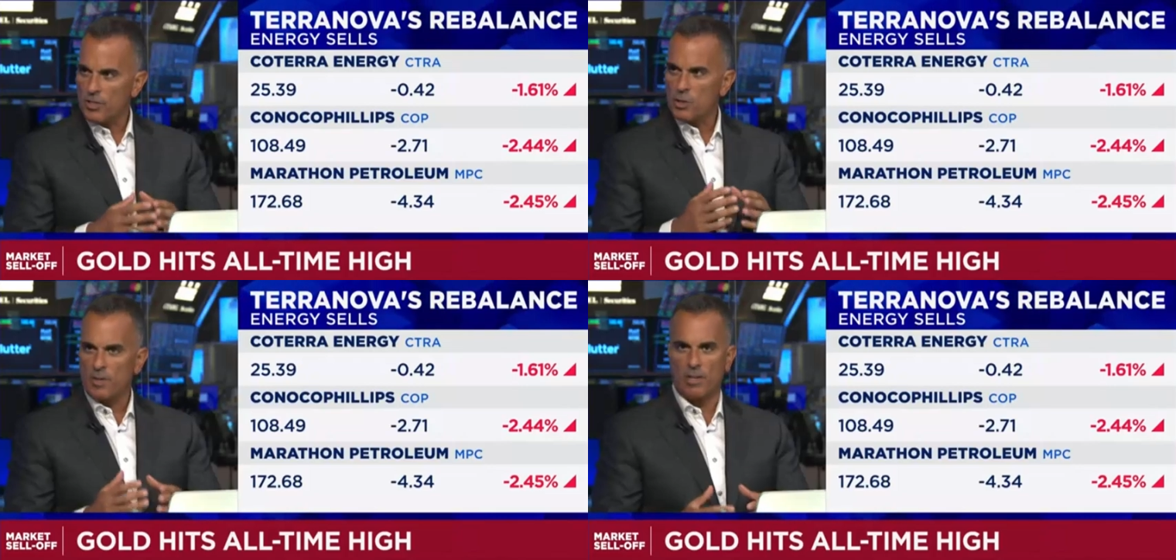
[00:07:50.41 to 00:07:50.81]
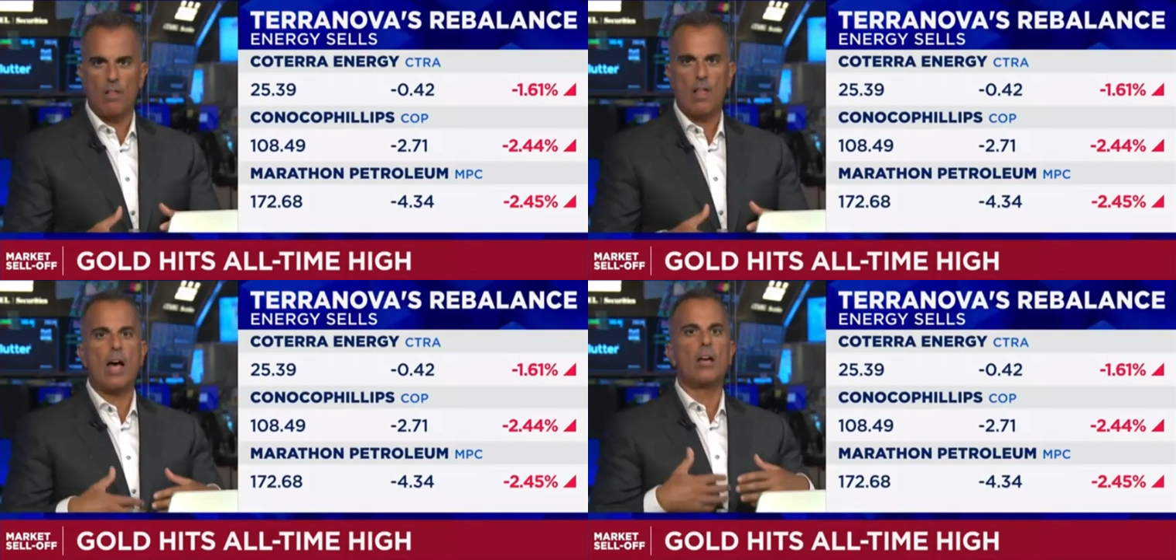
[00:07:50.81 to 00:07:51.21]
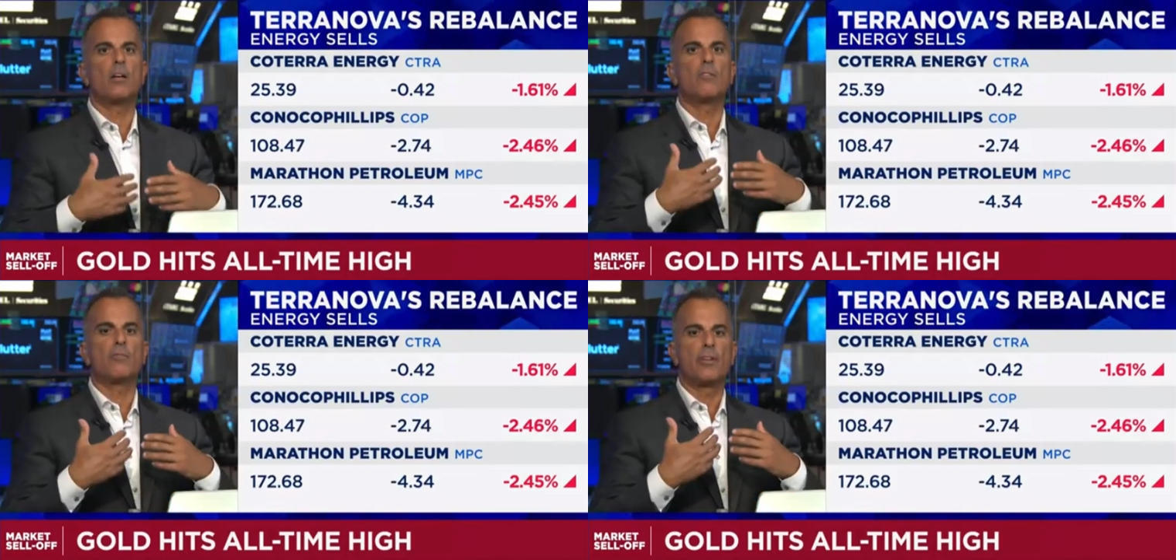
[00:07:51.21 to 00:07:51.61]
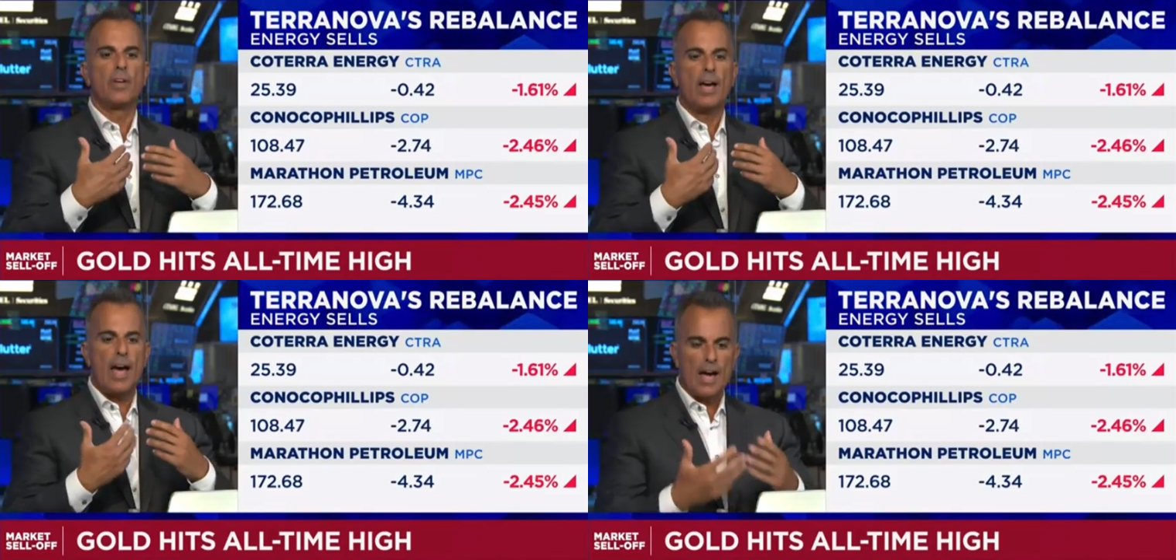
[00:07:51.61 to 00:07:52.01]
There's been a lot of
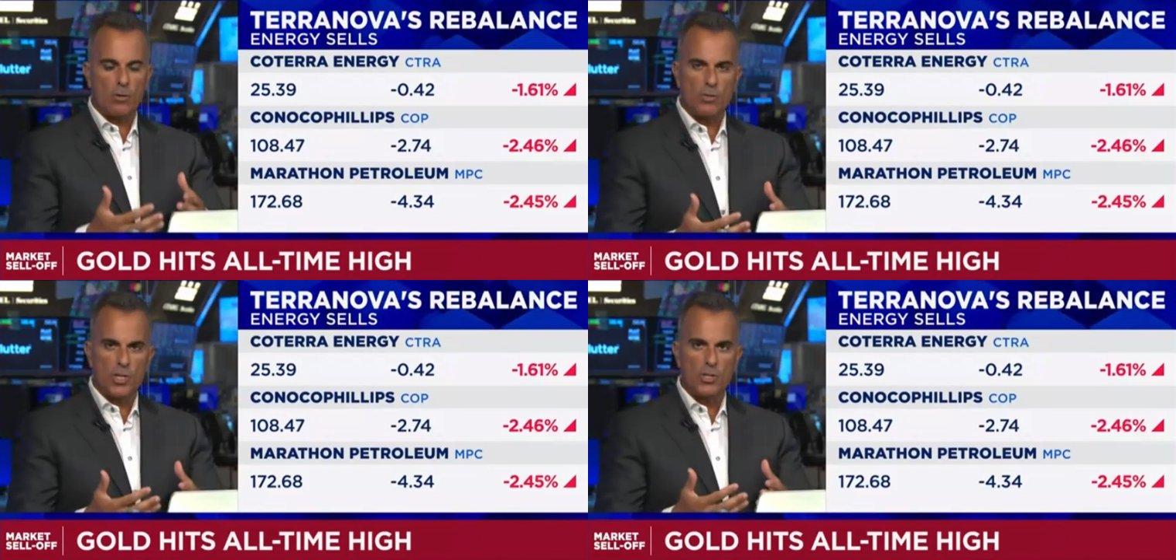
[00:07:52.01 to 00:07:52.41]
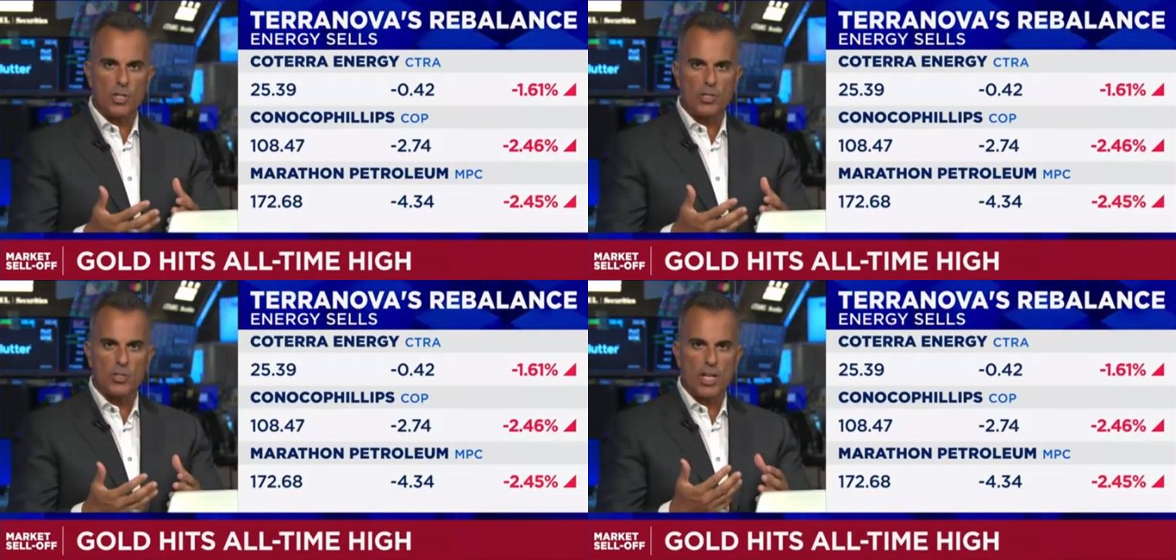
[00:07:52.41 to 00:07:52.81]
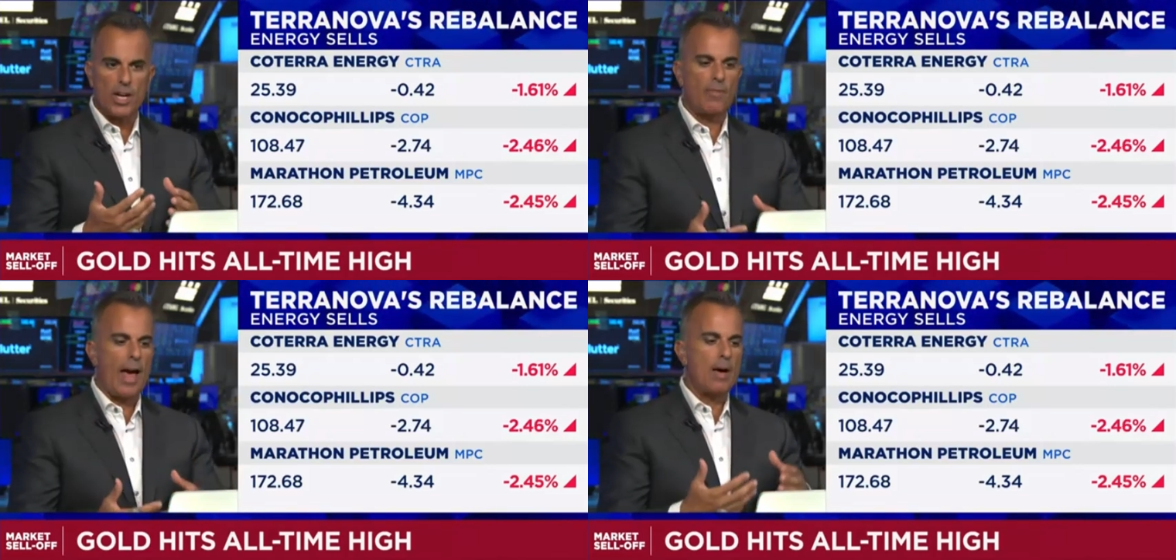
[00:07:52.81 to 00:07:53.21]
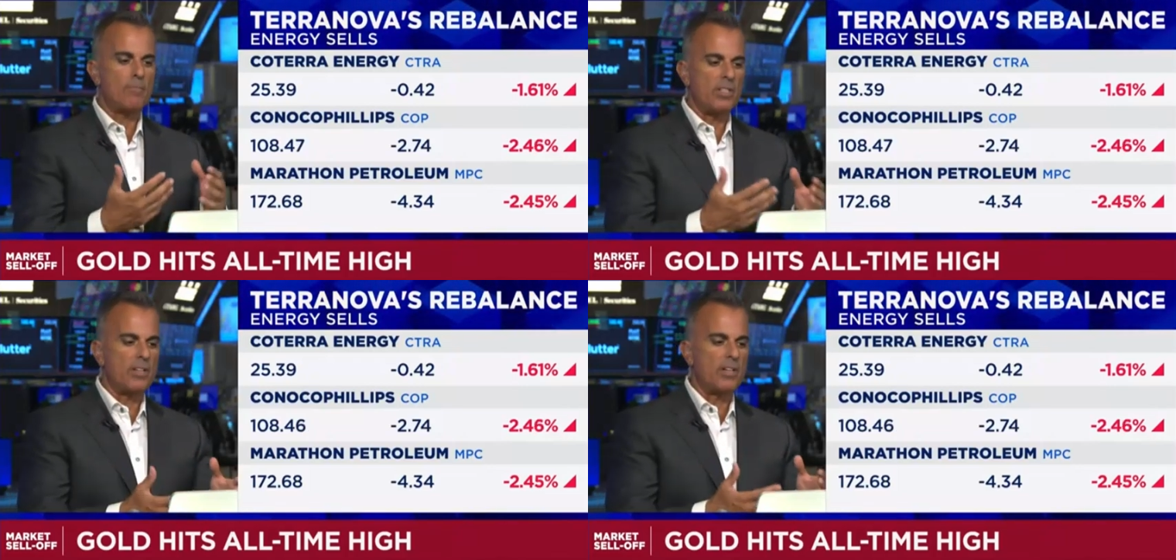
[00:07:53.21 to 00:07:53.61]
acquisitions that have
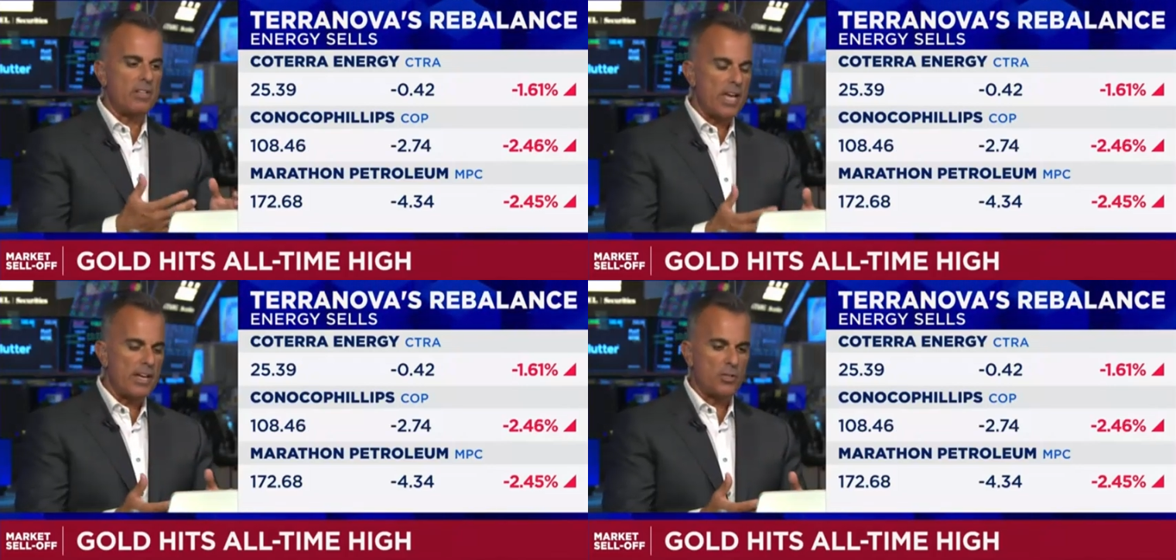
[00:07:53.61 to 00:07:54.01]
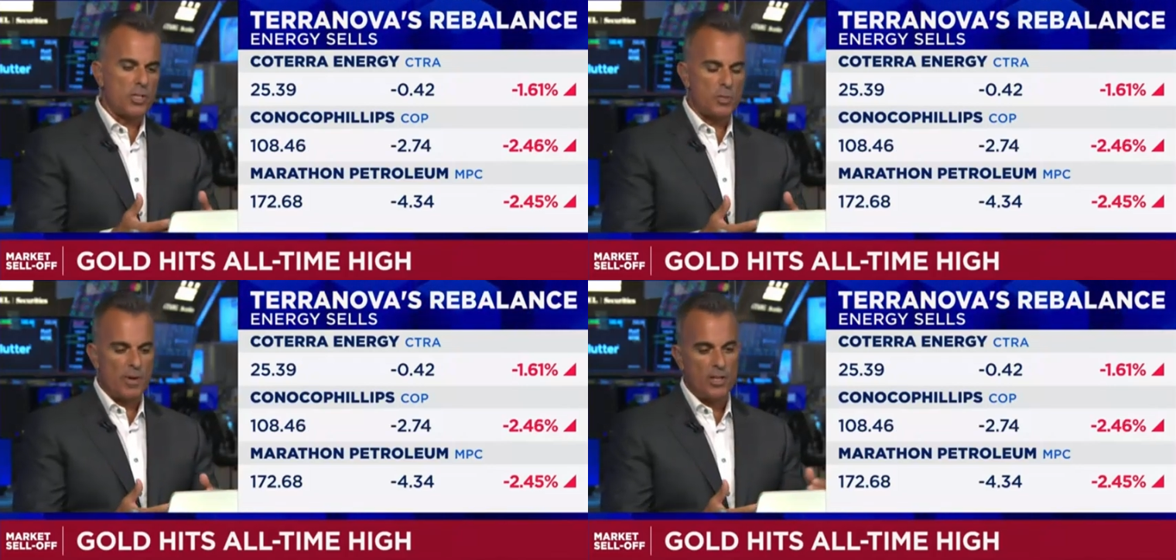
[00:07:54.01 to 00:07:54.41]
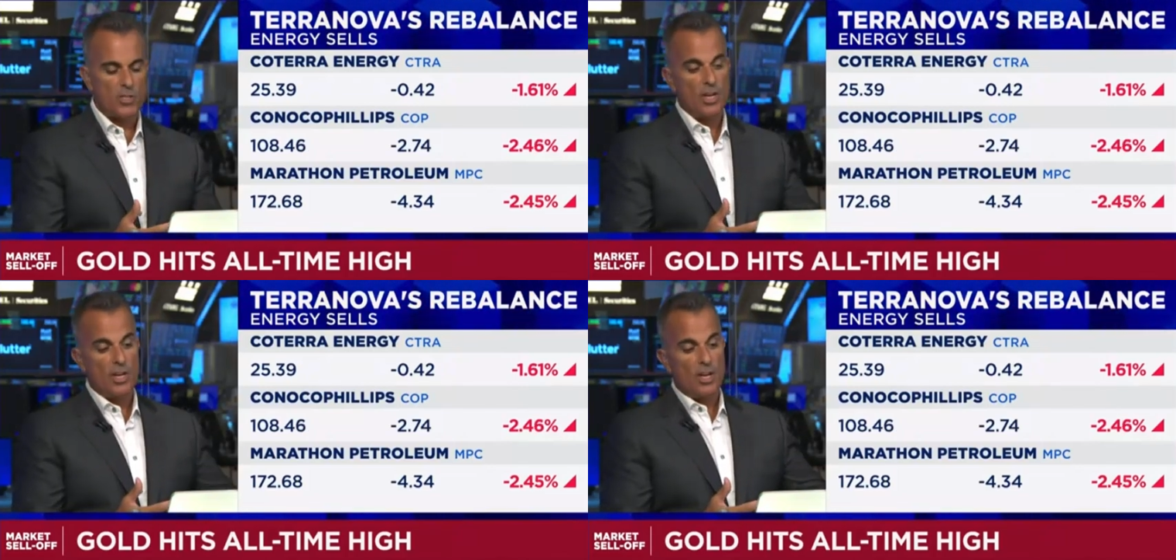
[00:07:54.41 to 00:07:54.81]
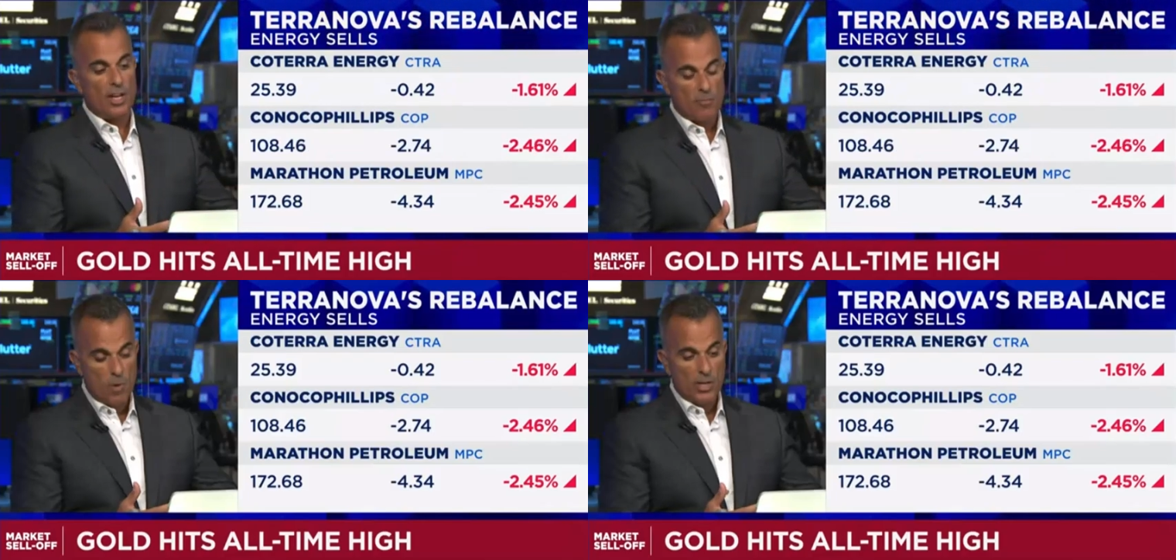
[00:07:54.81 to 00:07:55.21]
happened in the energy space. And
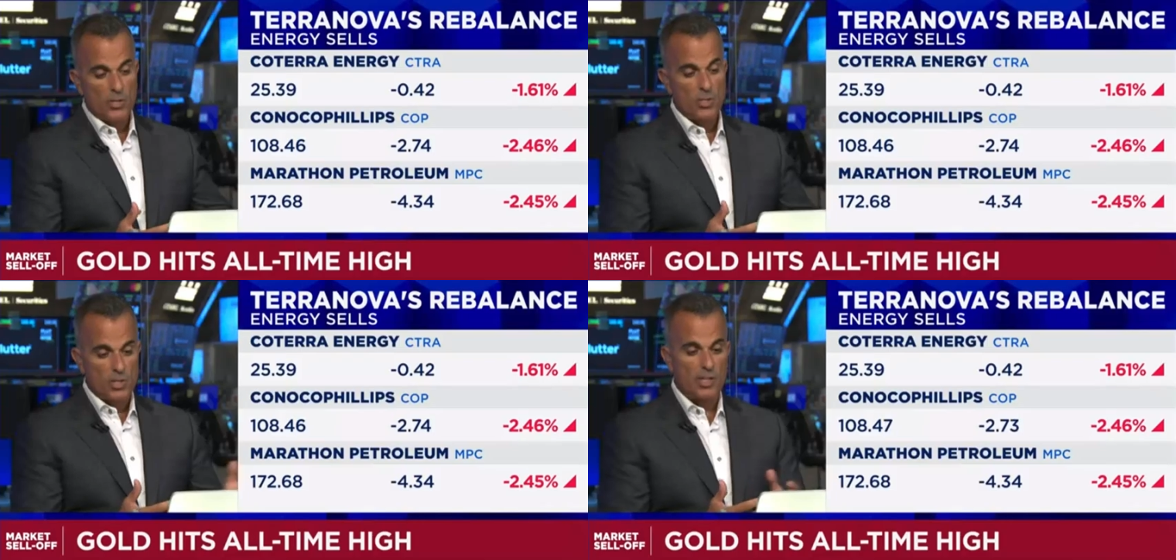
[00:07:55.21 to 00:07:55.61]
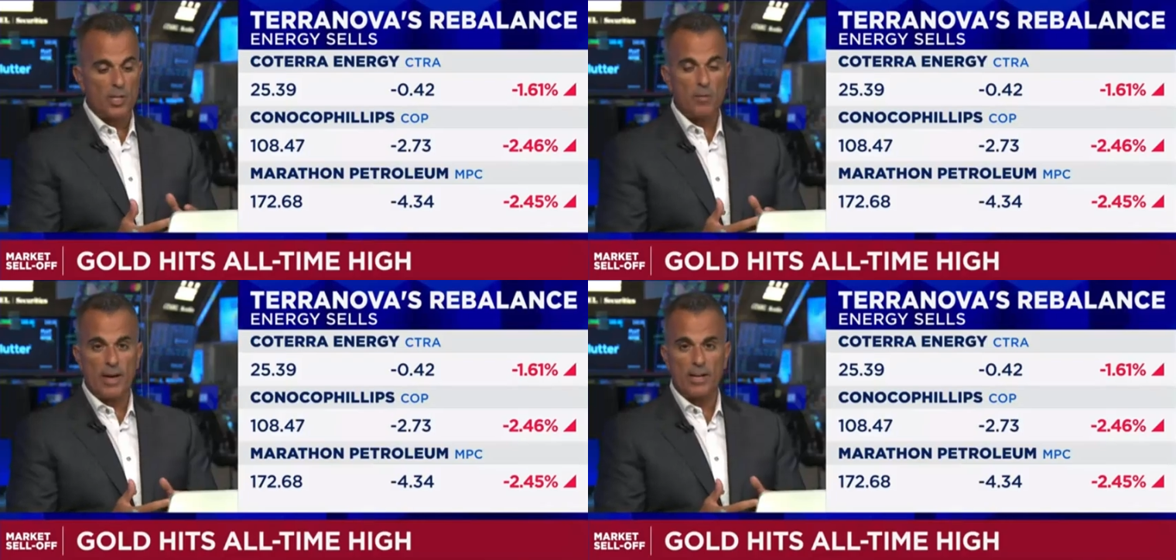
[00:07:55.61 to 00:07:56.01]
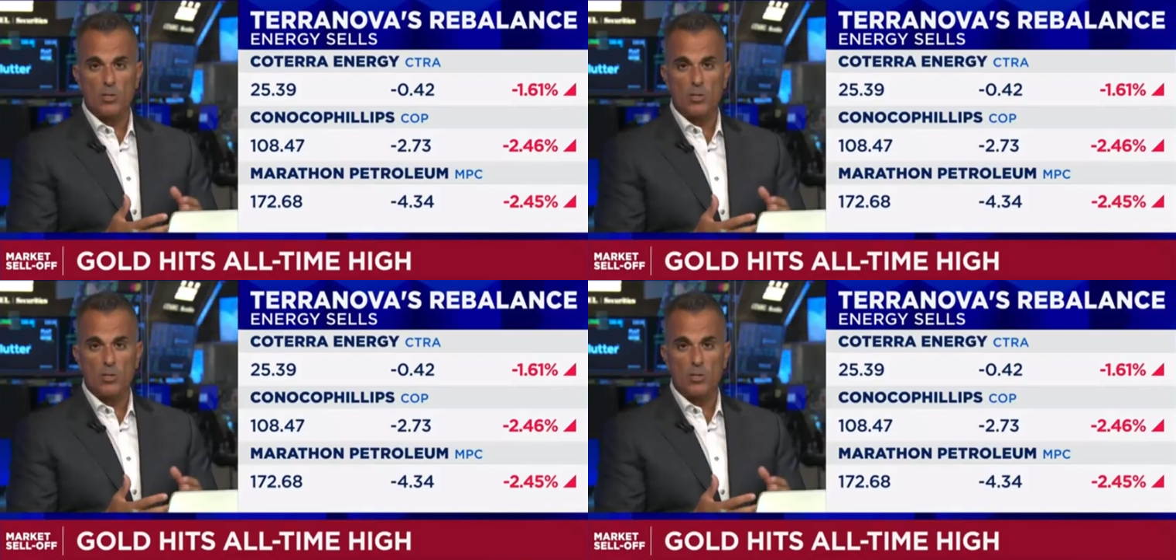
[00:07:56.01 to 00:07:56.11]
if Mark is talking about a